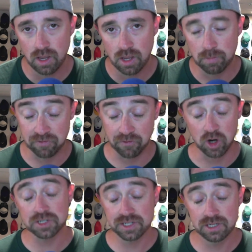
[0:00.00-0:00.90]
But
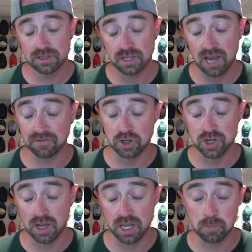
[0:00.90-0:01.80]
first, after
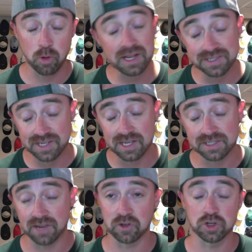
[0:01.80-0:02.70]
talking process,
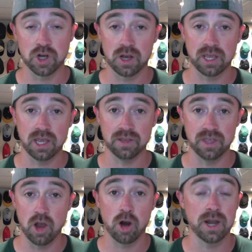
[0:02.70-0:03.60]
after talking the
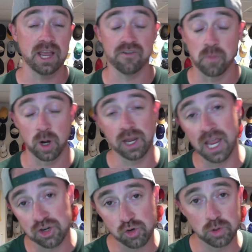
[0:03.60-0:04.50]
heartache of Mark
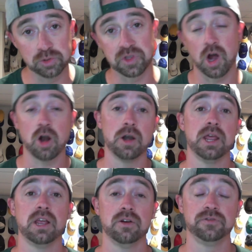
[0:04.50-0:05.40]
Andrews, the
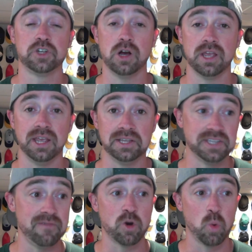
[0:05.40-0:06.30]
heartache of talking
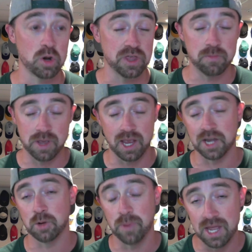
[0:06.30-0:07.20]
Xavier Worthy being on
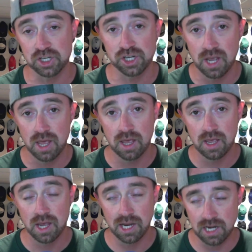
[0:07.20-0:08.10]
your bench,
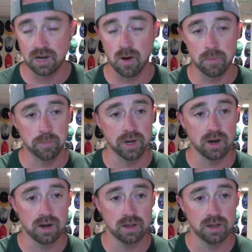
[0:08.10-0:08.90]
I need to grab a beer.